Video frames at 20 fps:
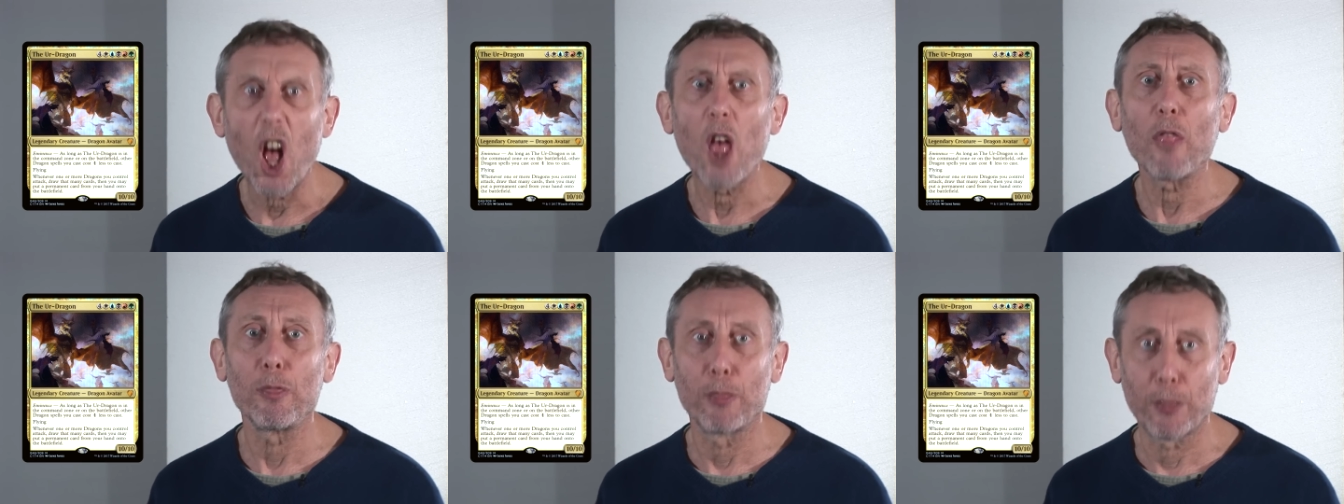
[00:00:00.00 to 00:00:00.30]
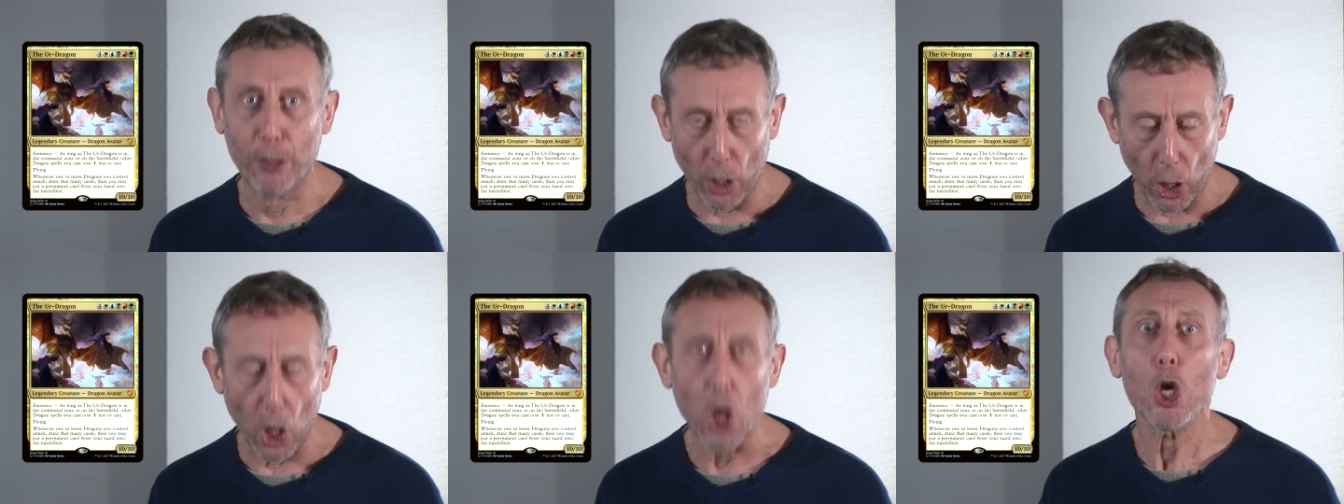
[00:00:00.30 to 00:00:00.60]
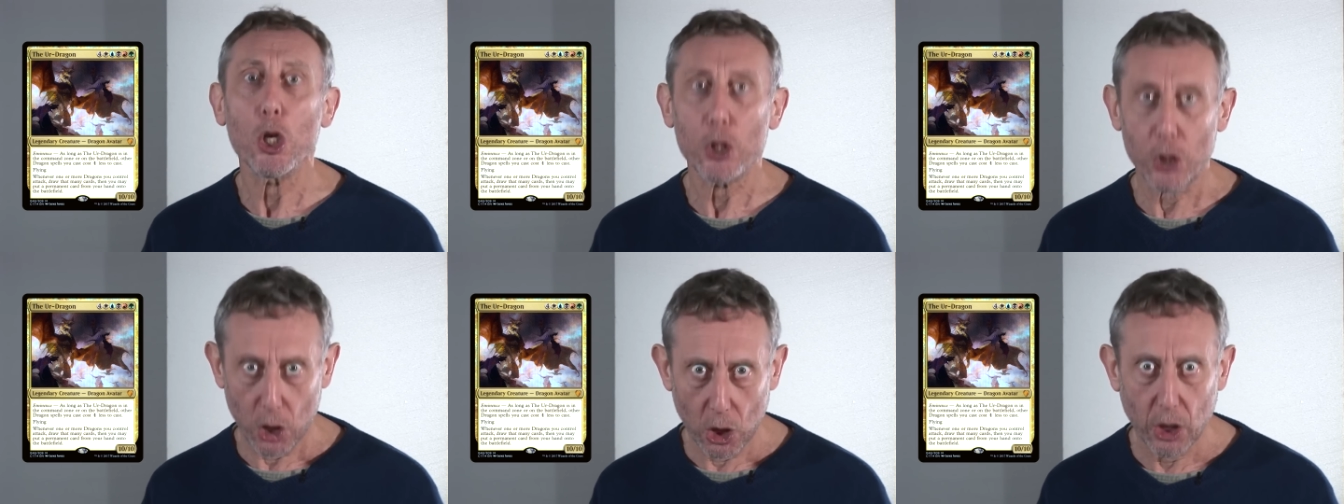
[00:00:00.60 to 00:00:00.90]
the
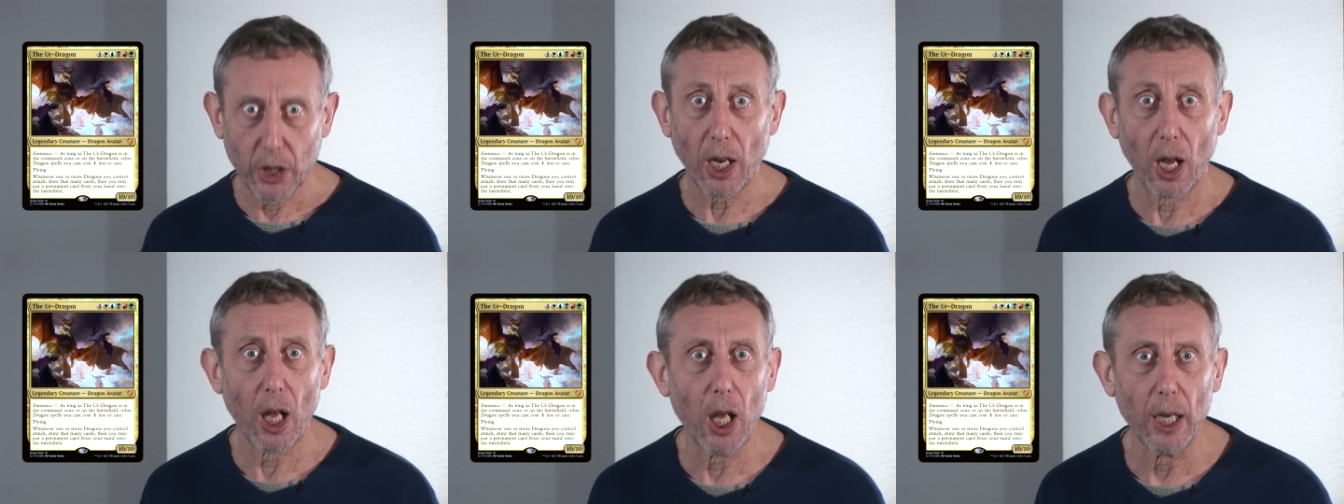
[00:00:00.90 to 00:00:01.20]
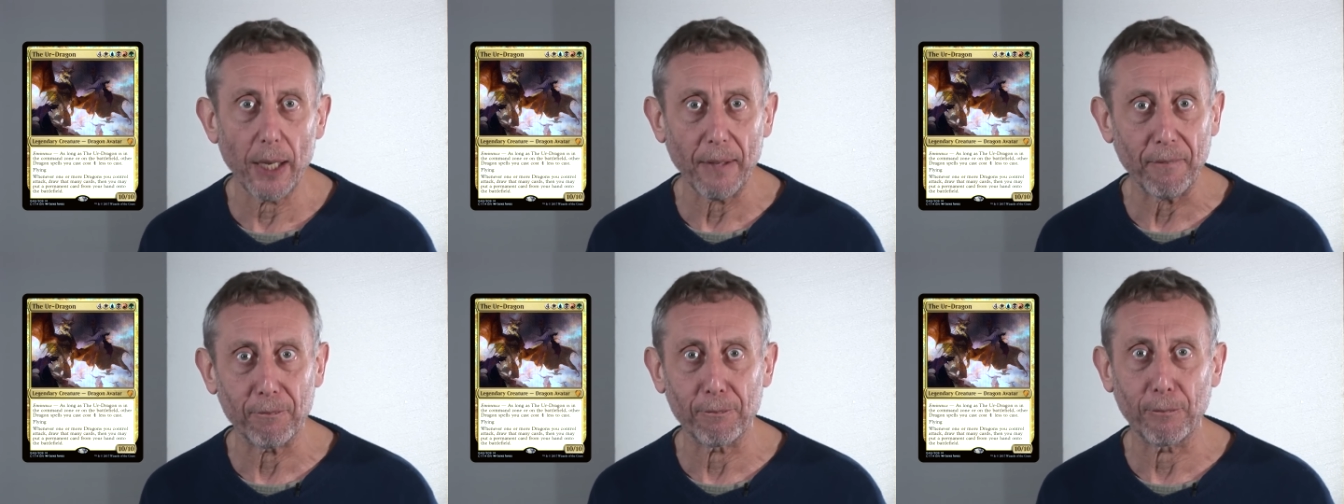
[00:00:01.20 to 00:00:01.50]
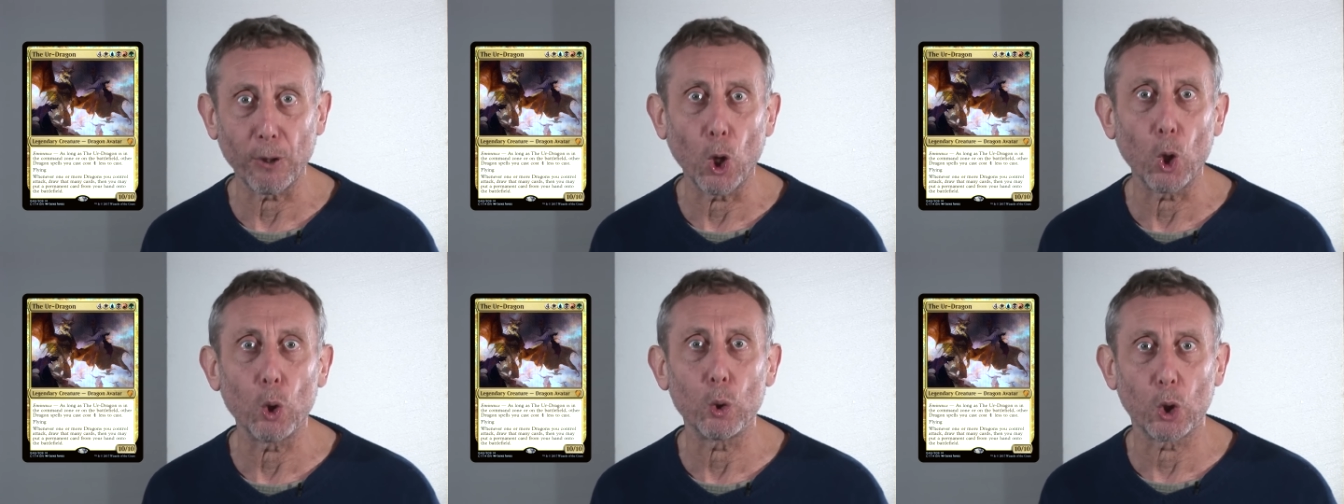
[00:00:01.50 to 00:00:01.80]

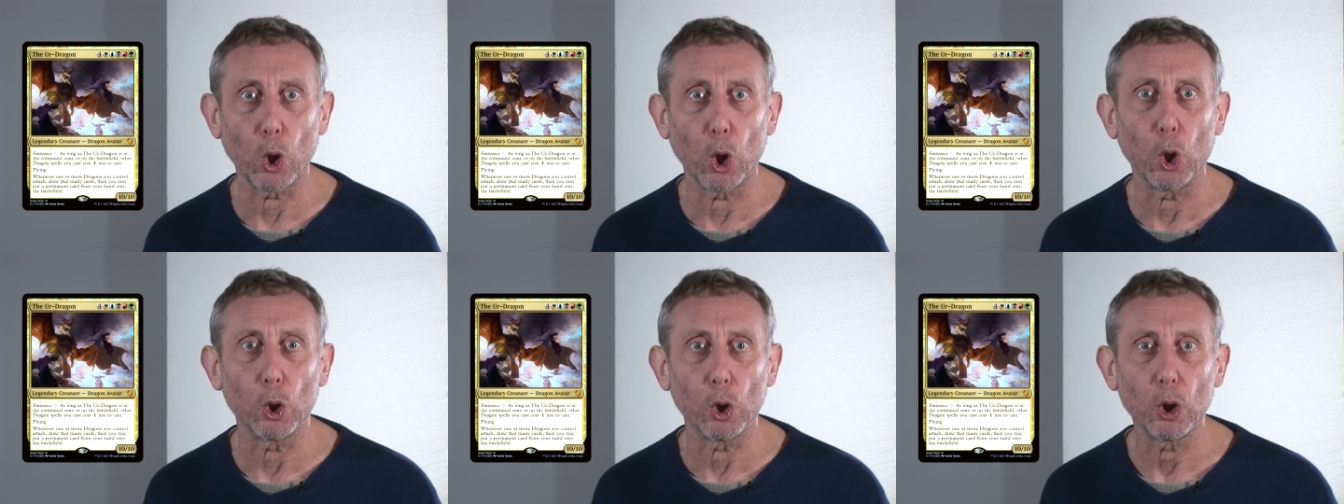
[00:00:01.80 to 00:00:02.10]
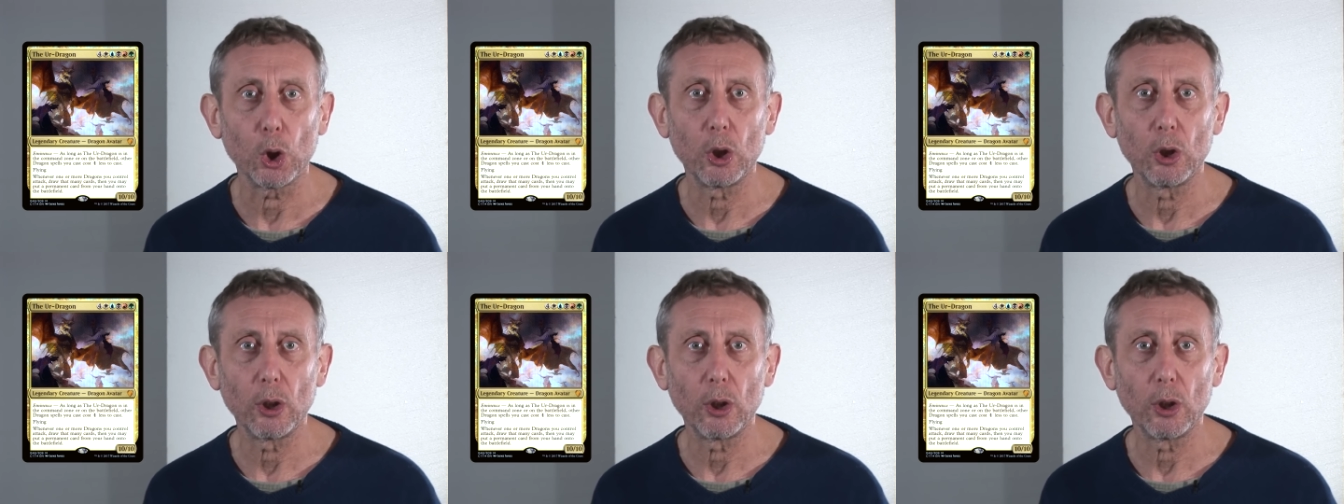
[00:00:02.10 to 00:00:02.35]
Skyfugle.